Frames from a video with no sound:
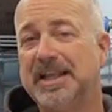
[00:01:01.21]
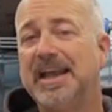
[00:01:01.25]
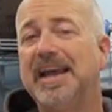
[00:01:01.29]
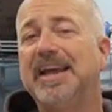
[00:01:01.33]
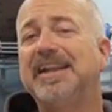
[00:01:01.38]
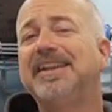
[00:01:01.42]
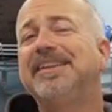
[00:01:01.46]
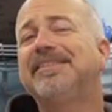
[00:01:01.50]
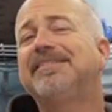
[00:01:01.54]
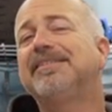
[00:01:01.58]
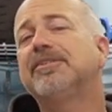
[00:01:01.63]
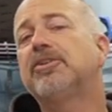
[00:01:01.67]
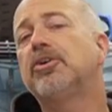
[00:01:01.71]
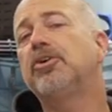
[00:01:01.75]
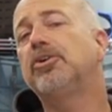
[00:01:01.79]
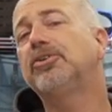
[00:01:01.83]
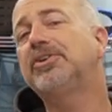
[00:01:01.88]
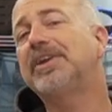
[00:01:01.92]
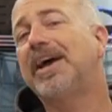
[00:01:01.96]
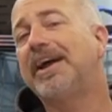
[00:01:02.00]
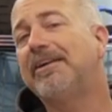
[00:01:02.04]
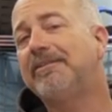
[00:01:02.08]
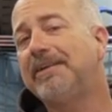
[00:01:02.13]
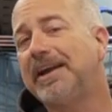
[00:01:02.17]
And this will go
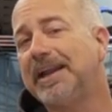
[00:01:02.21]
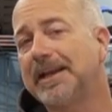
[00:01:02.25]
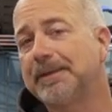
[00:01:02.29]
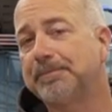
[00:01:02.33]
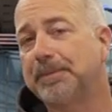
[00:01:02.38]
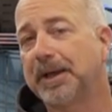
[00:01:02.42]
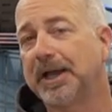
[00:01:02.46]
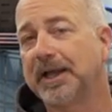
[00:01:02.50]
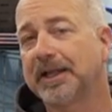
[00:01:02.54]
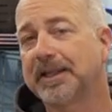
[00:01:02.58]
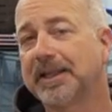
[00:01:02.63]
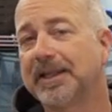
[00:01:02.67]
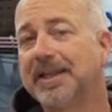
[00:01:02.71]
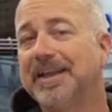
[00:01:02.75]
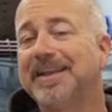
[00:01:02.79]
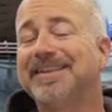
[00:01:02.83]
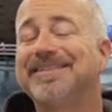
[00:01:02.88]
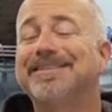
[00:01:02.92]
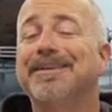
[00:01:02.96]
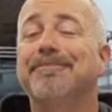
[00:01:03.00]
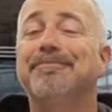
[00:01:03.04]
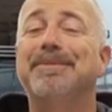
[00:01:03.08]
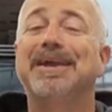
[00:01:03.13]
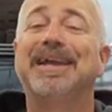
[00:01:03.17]
directly back
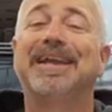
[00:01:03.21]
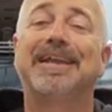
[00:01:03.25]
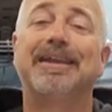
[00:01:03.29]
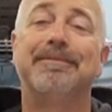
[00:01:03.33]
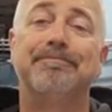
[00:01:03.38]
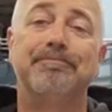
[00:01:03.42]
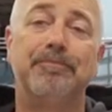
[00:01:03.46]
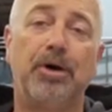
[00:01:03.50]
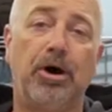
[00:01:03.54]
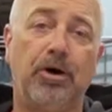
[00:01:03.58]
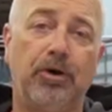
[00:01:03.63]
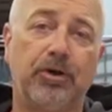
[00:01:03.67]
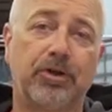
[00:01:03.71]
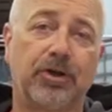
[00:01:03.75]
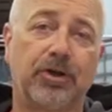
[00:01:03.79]
into making more